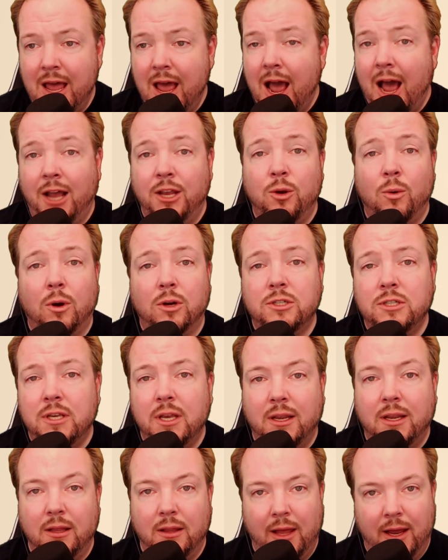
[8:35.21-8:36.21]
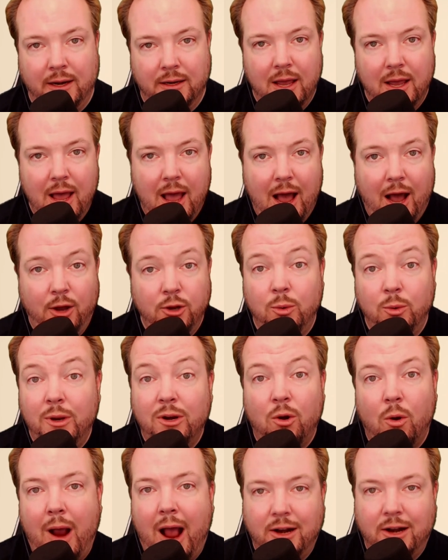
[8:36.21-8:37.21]
how you articulate, how you
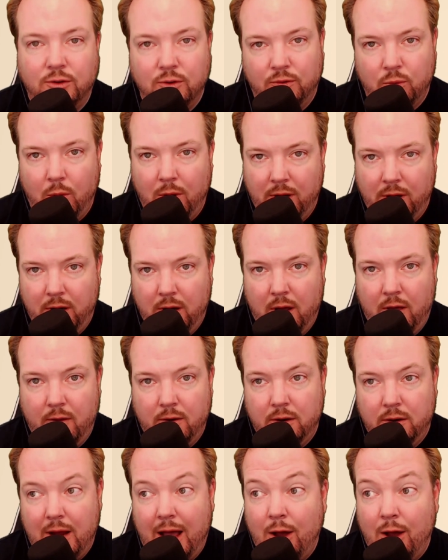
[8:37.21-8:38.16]
interact with one another,